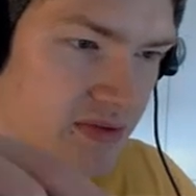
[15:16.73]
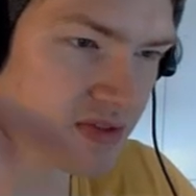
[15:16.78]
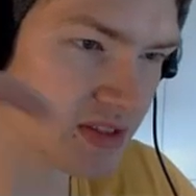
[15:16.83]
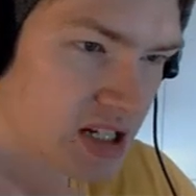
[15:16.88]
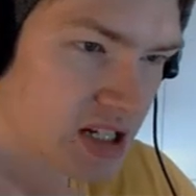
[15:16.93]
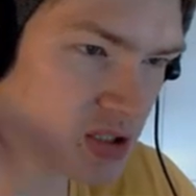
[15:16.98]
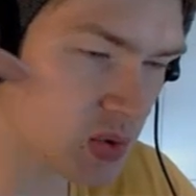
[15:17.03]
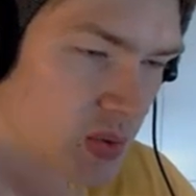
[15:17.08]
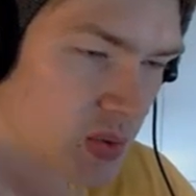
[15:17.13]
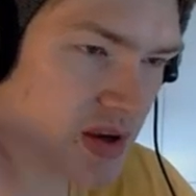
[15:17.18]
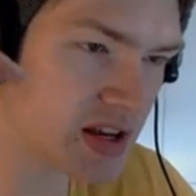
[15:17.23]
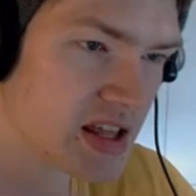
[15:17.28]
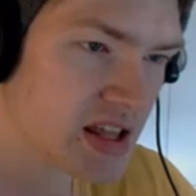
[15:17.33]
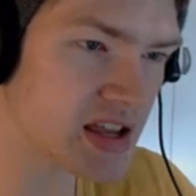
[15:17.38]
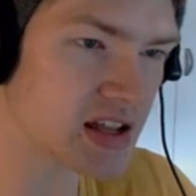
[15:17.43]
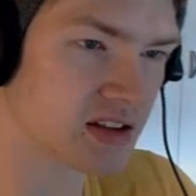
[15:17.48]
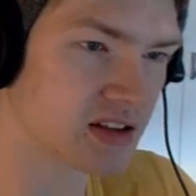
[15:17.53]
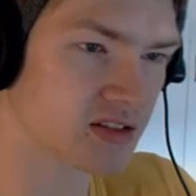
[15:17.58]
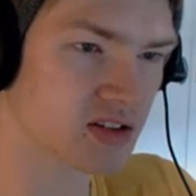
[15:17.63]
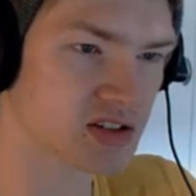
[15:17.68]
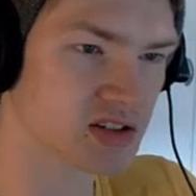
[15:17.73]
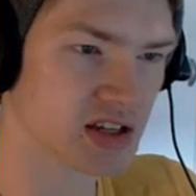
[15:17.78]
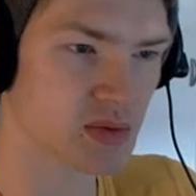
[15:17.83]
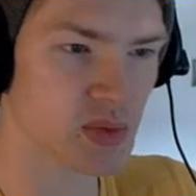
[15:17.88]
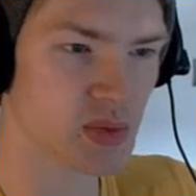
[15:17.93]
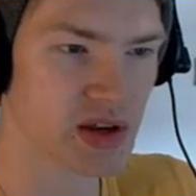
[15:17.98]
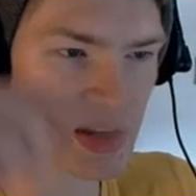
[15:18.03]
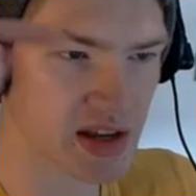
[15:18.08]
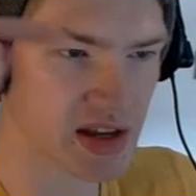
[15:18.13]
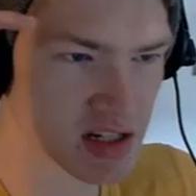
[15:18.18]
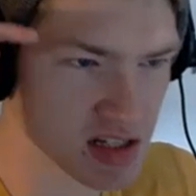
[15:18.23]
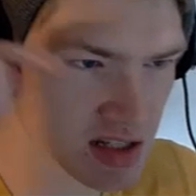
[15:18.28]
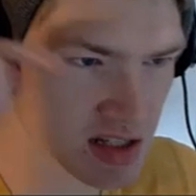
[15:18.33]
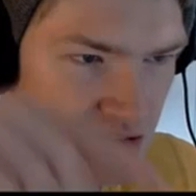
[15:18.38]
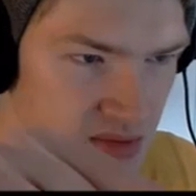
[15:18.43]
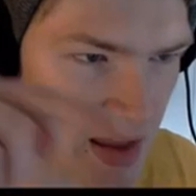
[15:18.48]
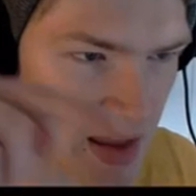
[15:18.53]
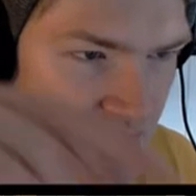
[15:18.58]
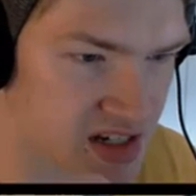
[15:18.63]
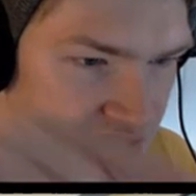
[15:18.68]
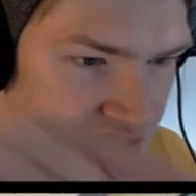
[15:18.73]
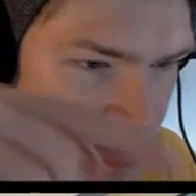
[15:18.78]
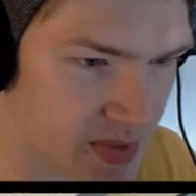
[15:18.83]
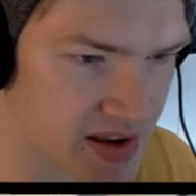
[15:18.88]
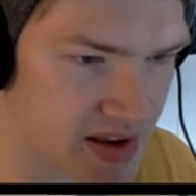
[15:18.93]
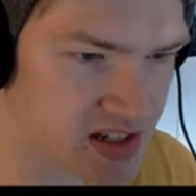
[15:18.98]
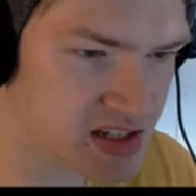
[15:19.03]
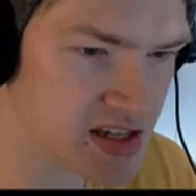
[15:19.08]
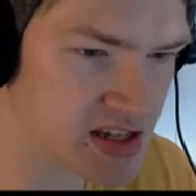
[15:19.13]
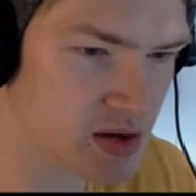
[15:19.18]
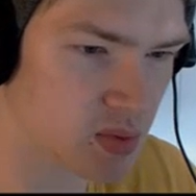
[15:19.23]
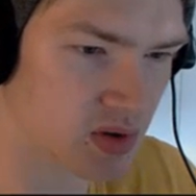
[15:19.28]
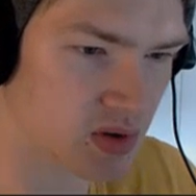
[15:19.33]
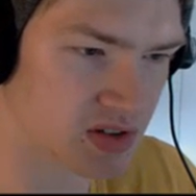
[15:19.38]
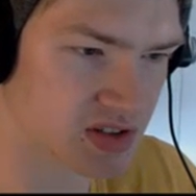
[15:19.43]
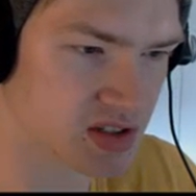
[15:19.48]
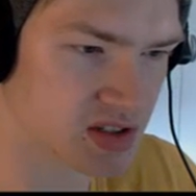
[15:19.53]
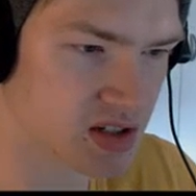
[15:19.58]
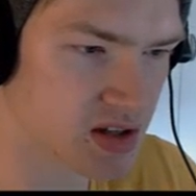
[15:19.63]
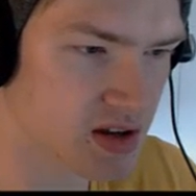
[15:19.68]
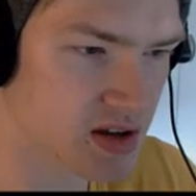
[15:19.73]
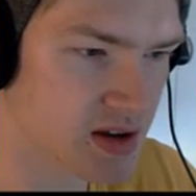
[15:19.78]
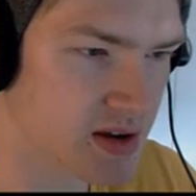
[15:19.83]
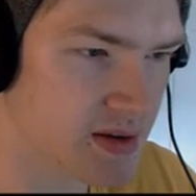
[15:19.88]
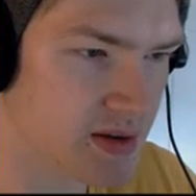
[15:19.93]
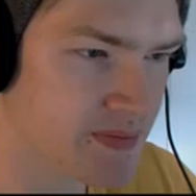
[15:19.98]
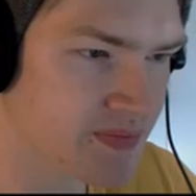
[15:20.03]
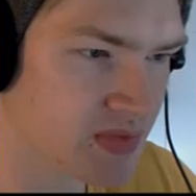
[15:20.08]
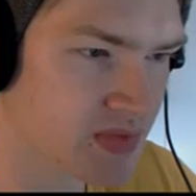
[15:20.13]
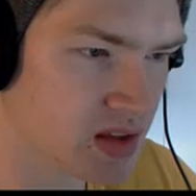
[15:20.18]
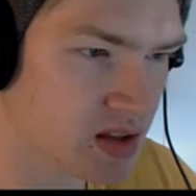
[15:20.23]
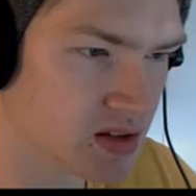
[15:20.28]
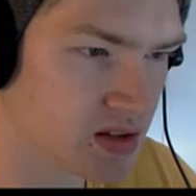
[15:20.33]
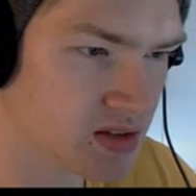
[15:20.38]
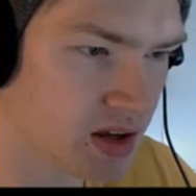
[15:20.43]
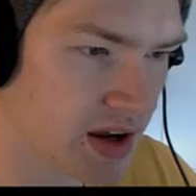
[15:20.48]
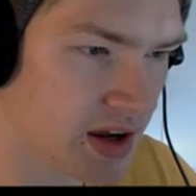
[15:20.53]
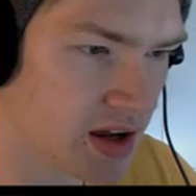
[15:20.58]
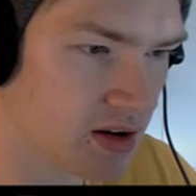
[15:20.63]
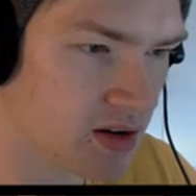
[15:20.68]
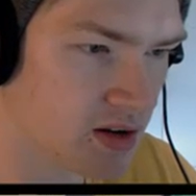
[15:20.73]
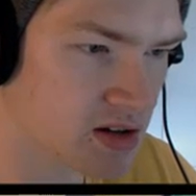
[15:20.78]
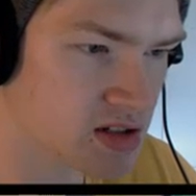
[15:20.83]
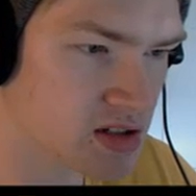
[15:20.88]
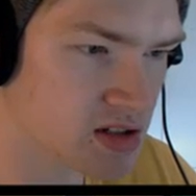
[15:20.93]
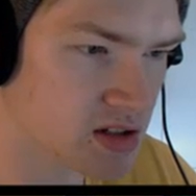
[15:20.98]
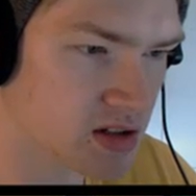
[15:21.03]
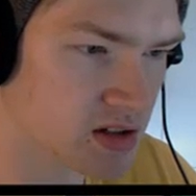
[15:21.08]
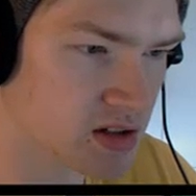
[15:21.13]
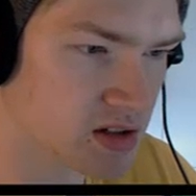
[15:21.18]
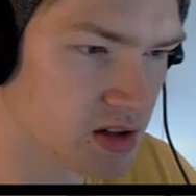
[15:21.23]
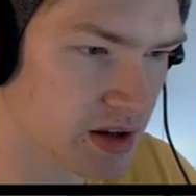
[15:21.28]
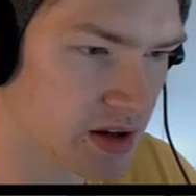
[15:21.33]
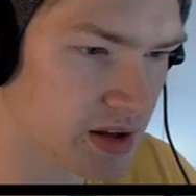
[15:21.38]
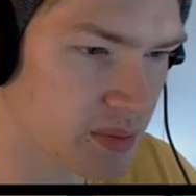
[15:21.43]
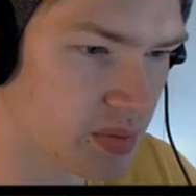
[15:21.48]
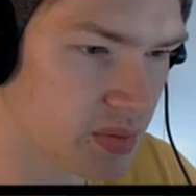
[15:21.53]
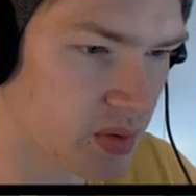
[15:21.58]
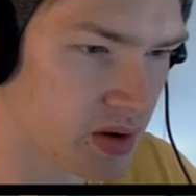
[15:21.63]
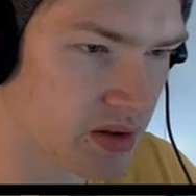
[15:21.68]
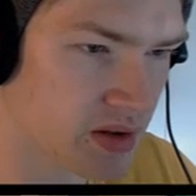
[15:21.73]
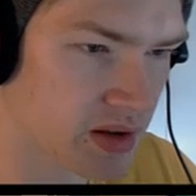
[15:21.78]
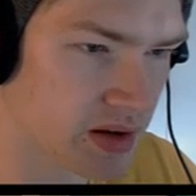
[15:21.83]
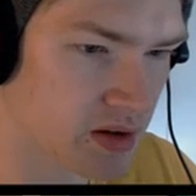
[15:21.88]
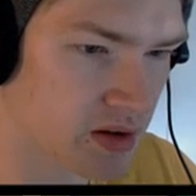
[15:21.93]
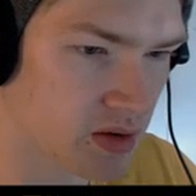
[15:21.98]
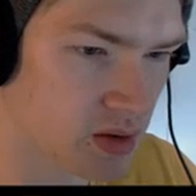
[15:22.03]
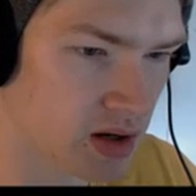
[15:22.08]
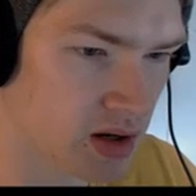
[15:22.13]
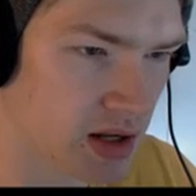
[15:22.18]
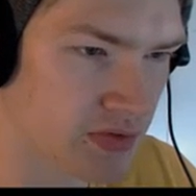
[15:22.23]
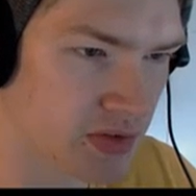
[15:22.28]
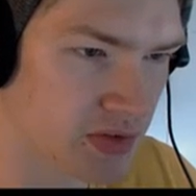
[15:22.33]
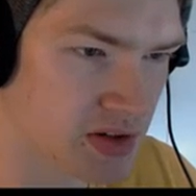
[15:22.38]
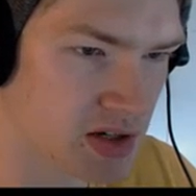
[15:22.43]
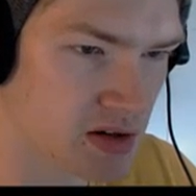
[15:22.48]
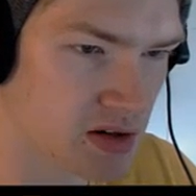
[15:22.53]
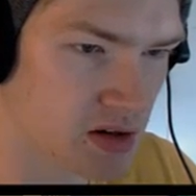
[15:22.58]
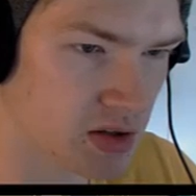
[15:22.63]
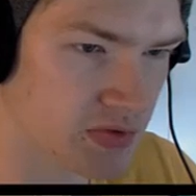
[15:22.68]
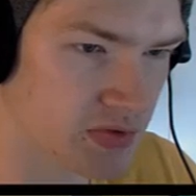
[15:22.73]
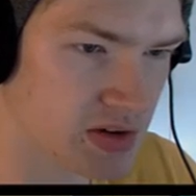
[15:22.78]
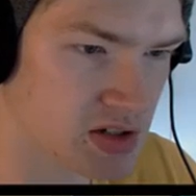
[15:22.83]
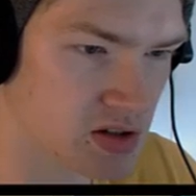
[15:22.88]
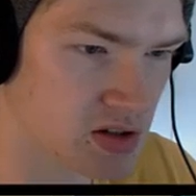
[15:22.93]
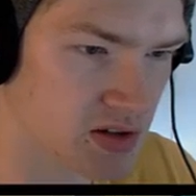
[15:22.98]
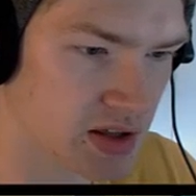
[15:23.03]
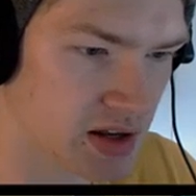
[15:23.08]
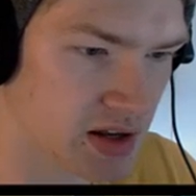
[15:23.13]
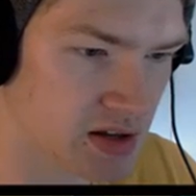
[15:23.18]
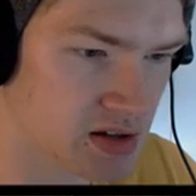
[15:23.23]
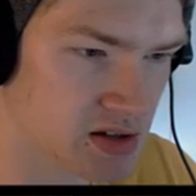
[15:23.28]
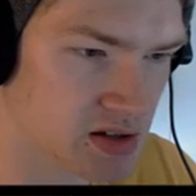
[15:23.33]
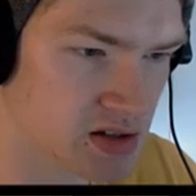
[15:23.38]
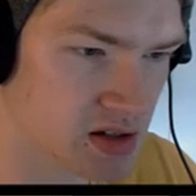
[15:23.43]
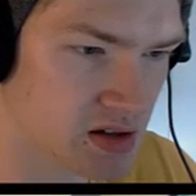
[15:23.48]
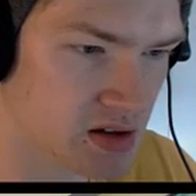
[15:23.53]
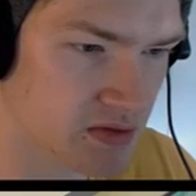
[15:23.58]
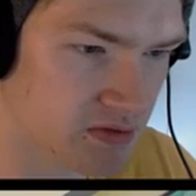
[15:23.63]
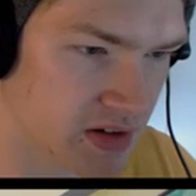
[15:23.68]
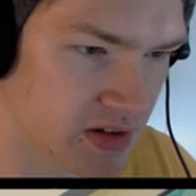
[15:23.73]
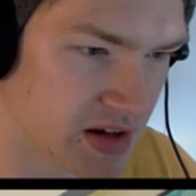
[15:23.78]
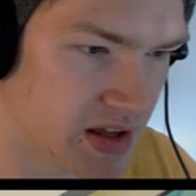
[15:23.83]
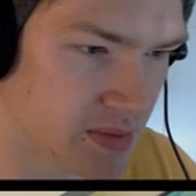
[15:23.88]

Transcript: That's what we need, because then we can actually make sequels. Dialogues, not important at all. Level design, artificial intelligence, really